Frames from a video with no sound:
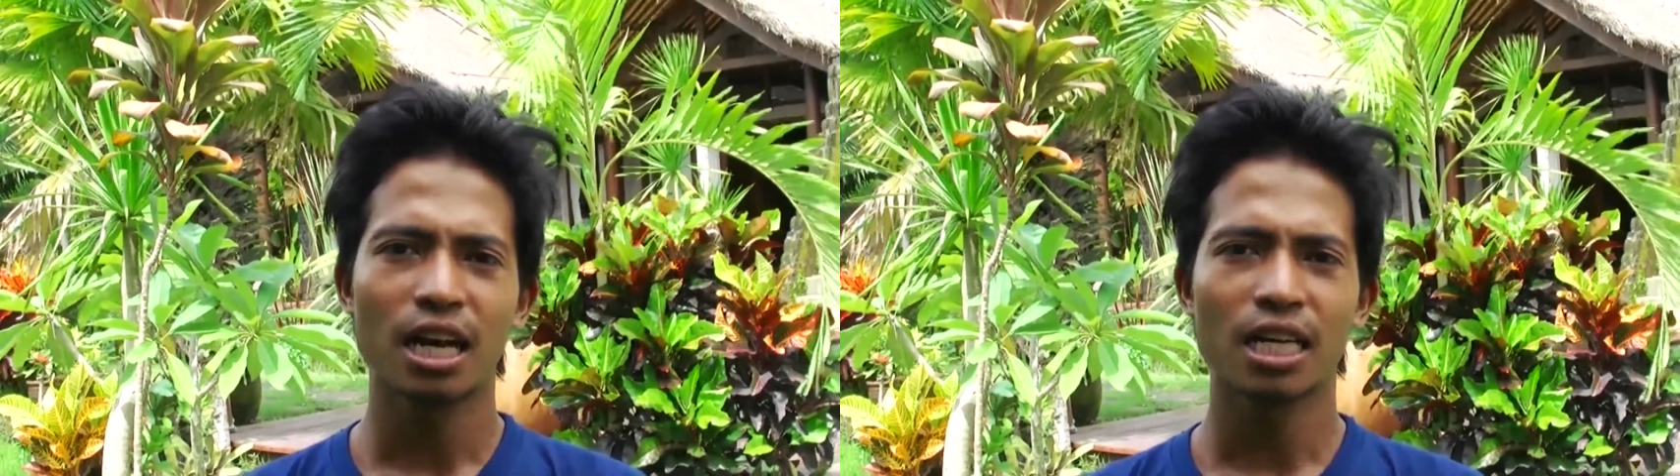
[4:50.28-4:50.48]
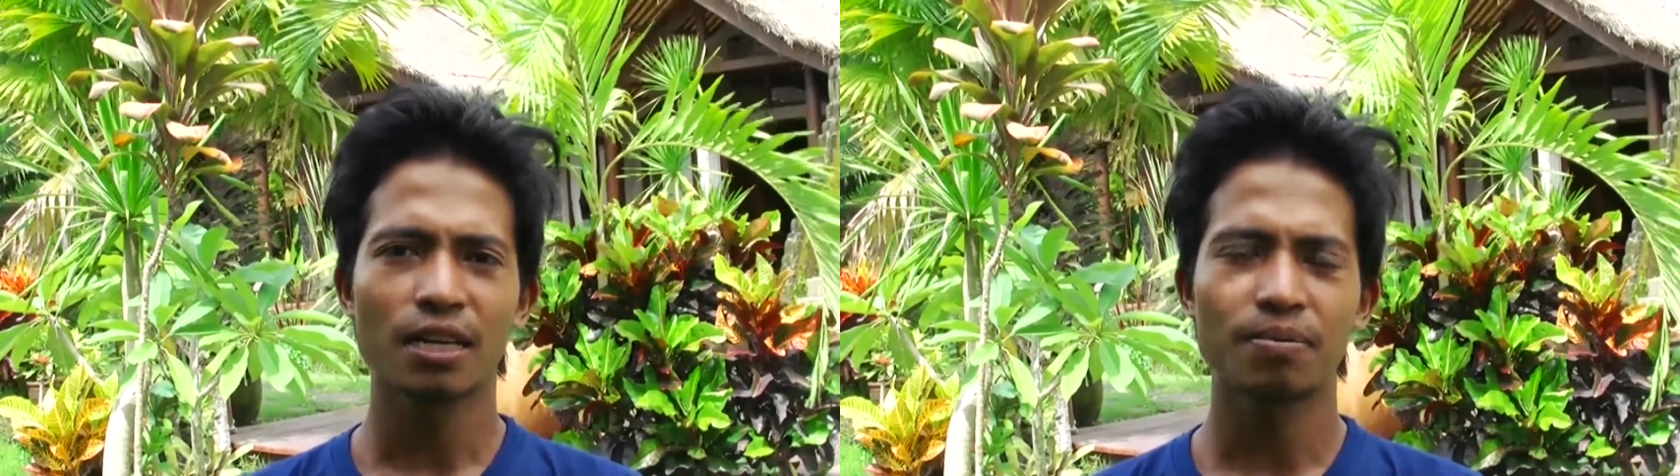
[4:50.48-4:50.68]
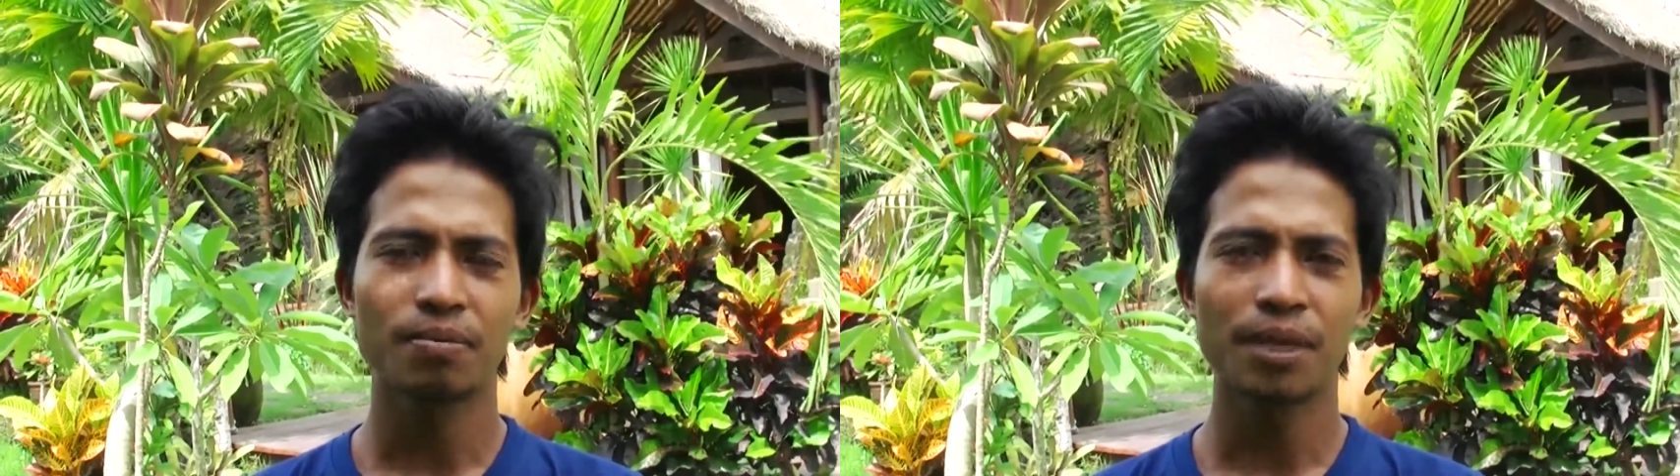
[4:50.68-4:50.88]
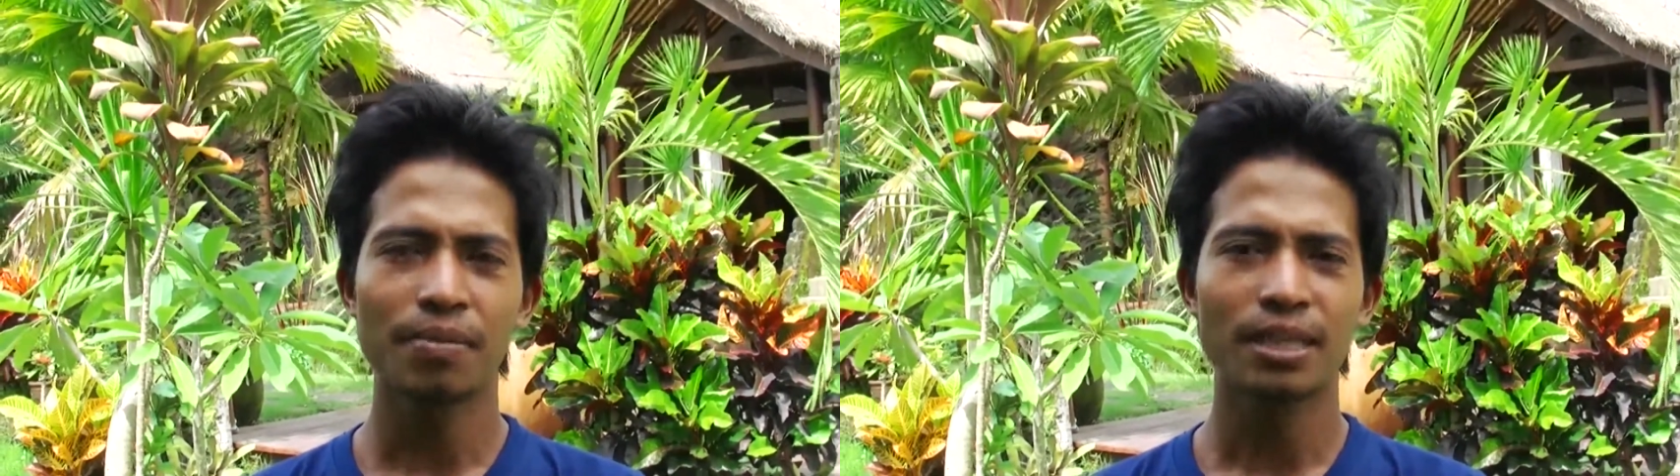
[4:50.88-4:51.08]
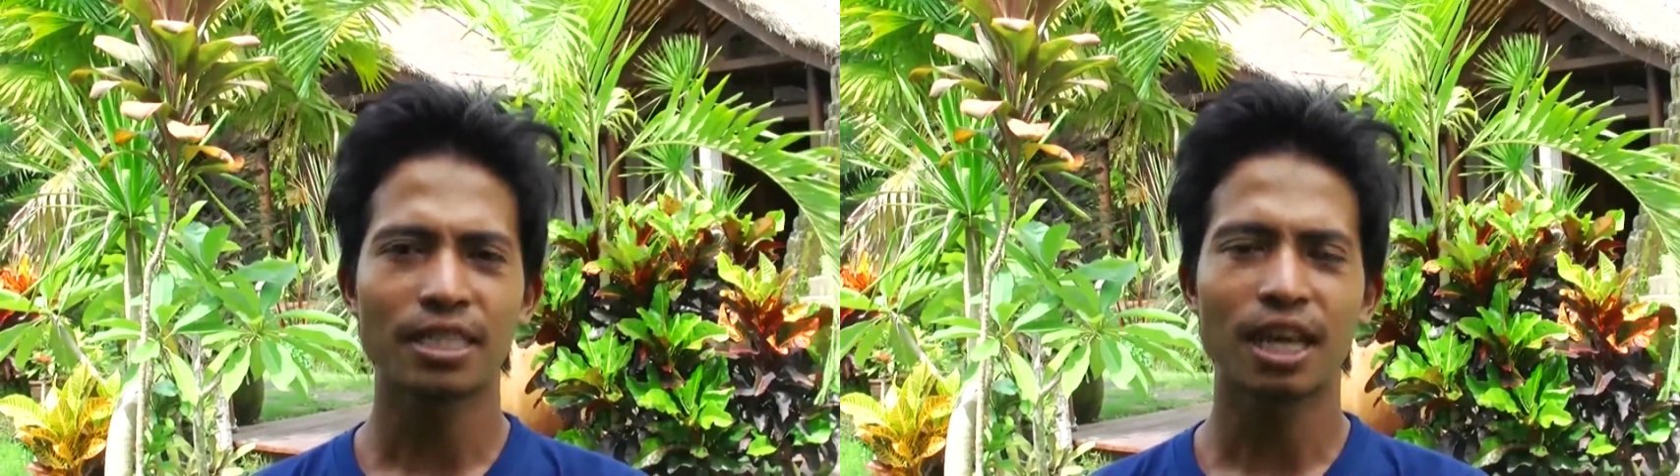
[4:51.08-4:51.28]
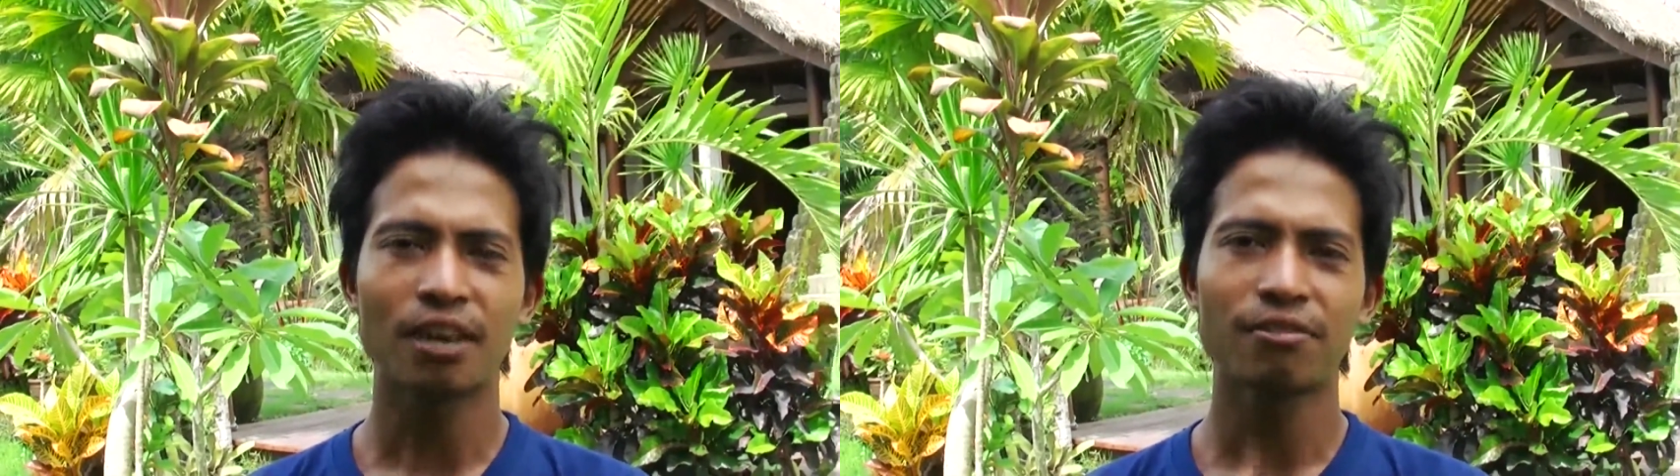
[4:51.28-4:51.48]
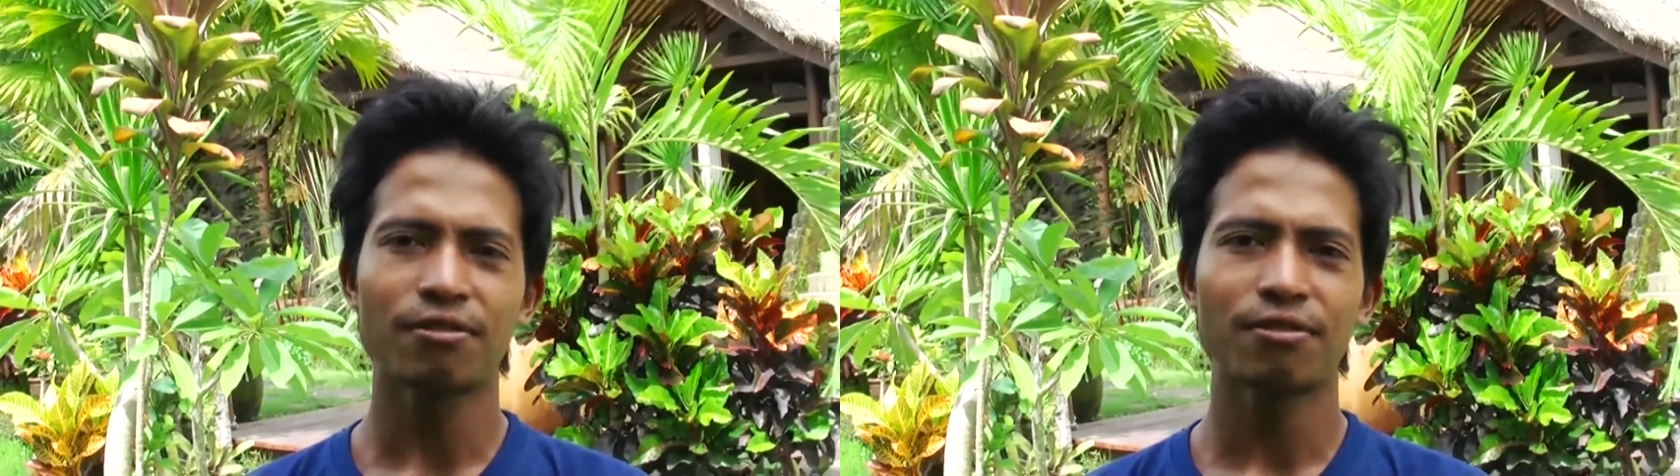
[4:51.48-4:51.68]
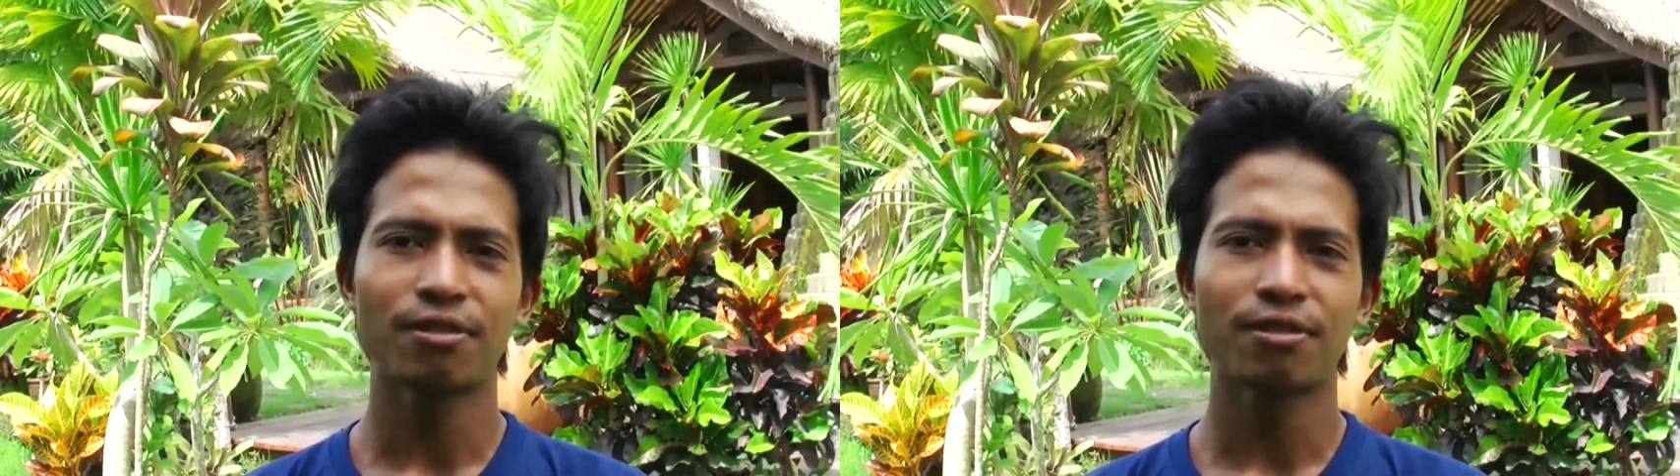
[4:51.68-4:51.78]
I can be myself,